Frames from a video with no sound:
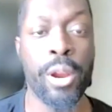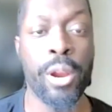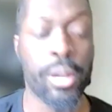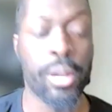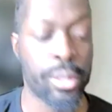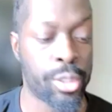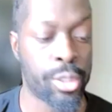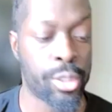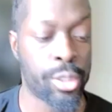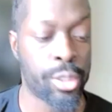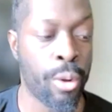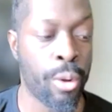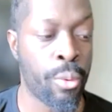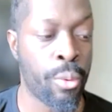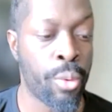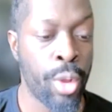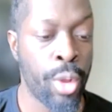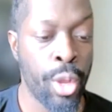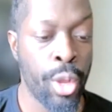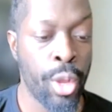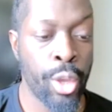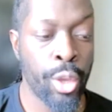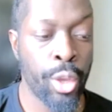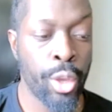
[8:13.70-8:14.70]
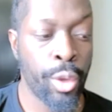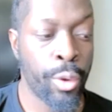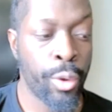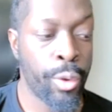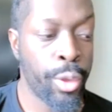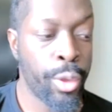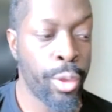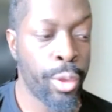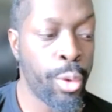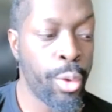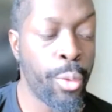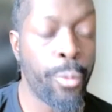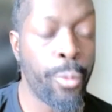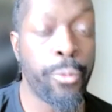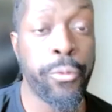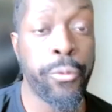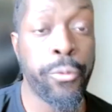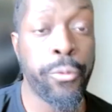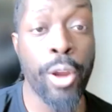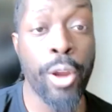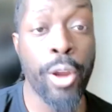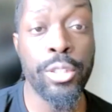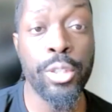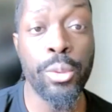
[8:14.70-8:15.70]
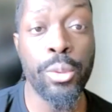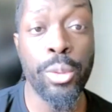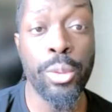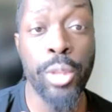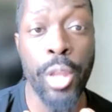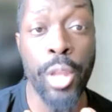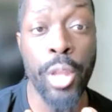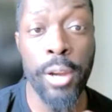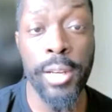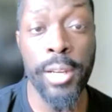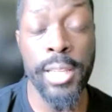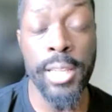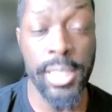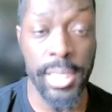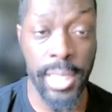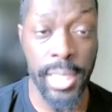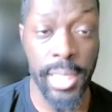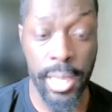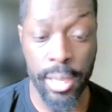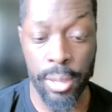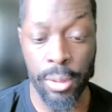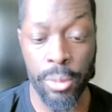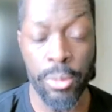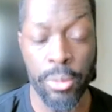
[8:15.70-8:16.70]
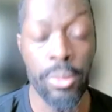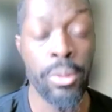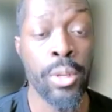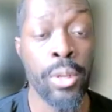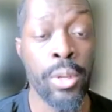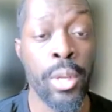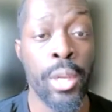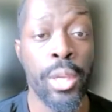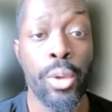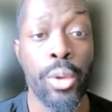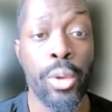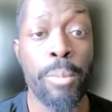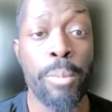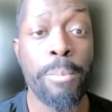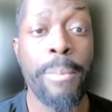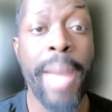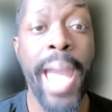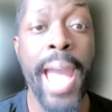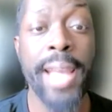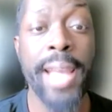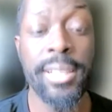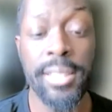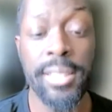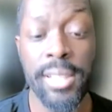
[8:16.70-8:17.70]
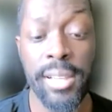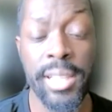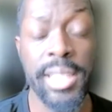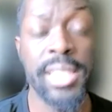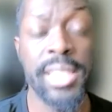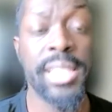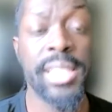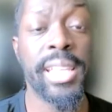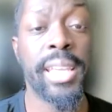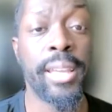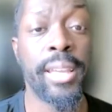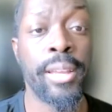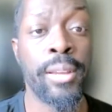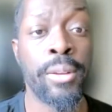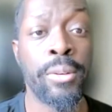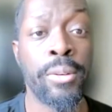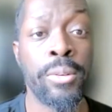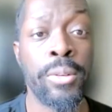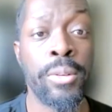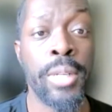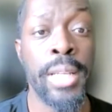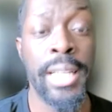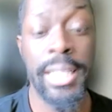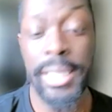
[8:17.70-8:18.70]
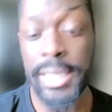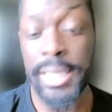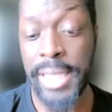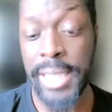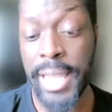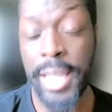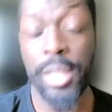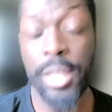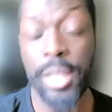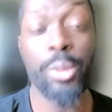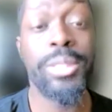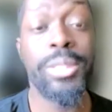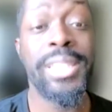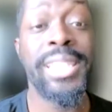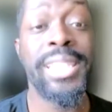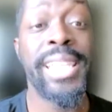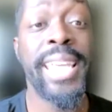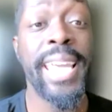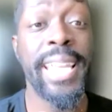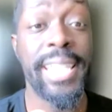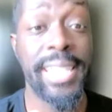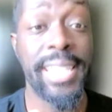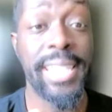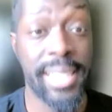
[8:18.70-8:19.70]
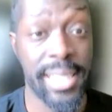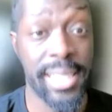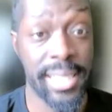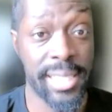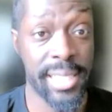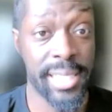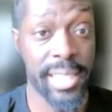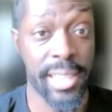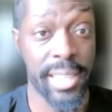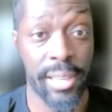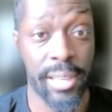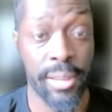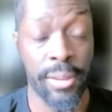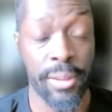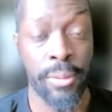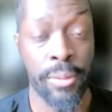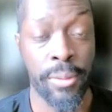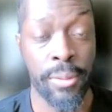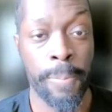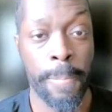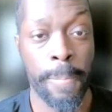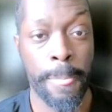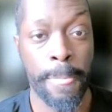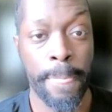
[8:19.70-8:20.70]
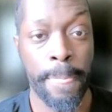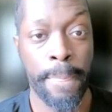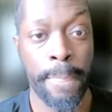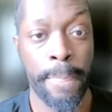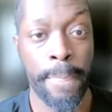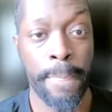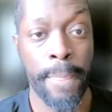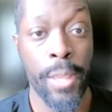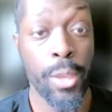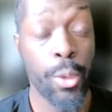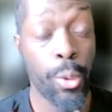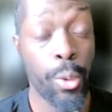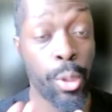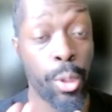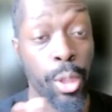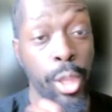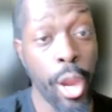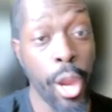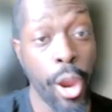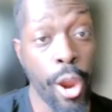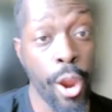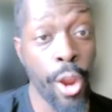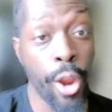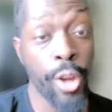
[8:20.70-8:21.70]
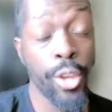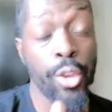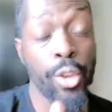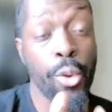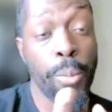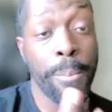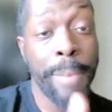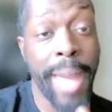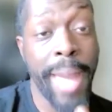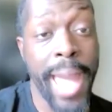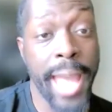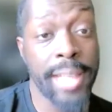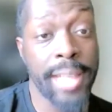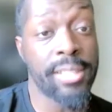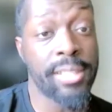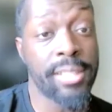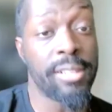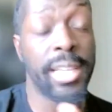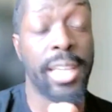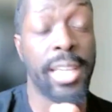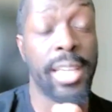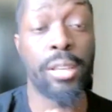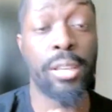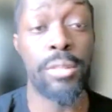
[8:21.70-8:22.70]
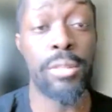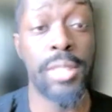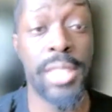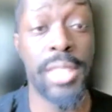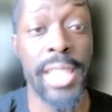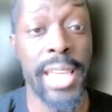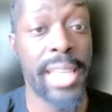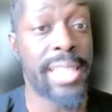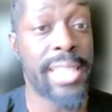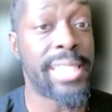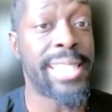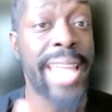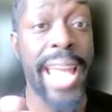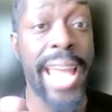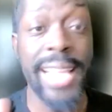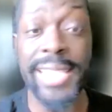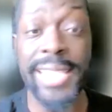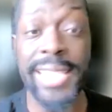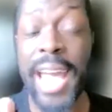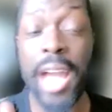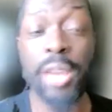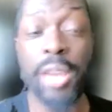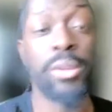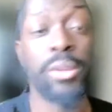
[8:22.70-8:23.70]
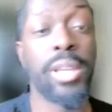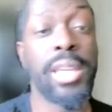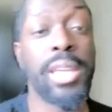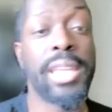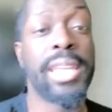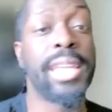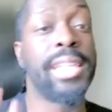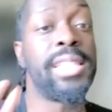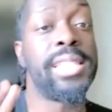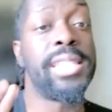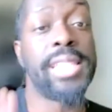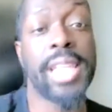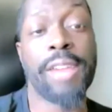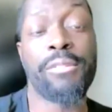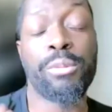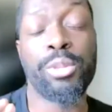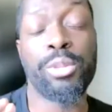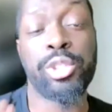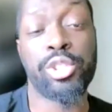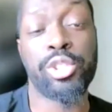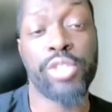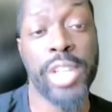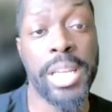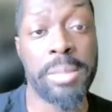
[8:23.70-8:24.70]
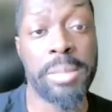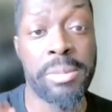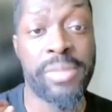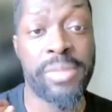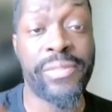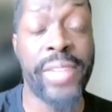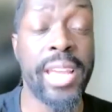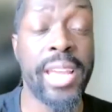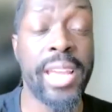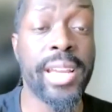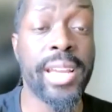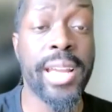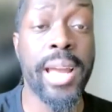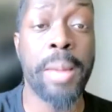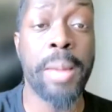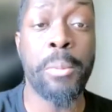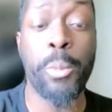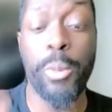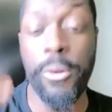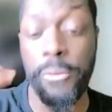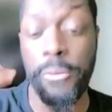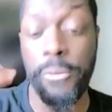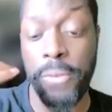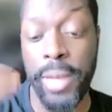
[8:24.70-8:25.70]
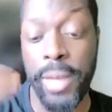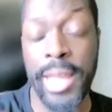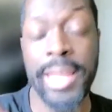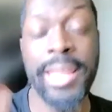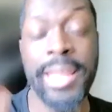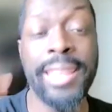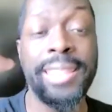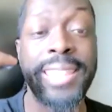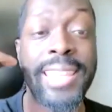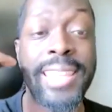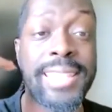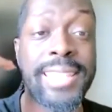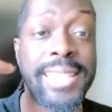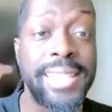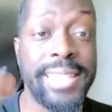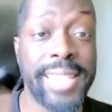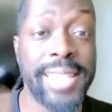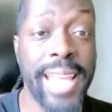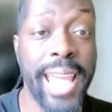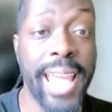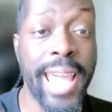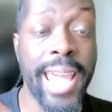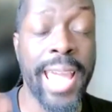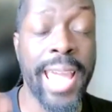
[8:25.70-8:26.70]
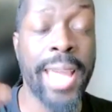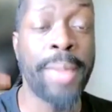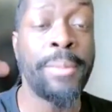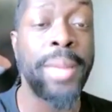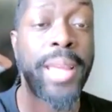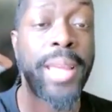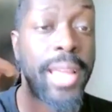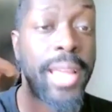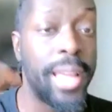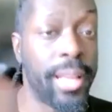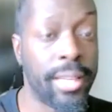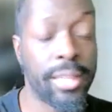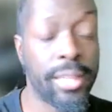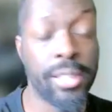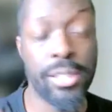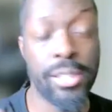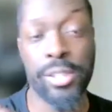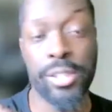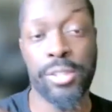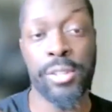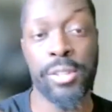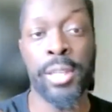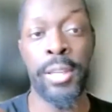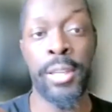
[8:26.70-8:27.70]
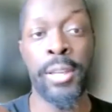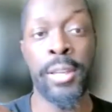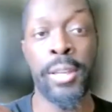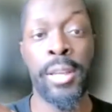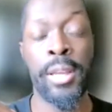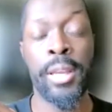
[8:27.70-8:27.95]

So you learn the skill, you master the skill, then you teach the skill. You learn, you master, then you teach. That's how you can get several streams of income within the same industry.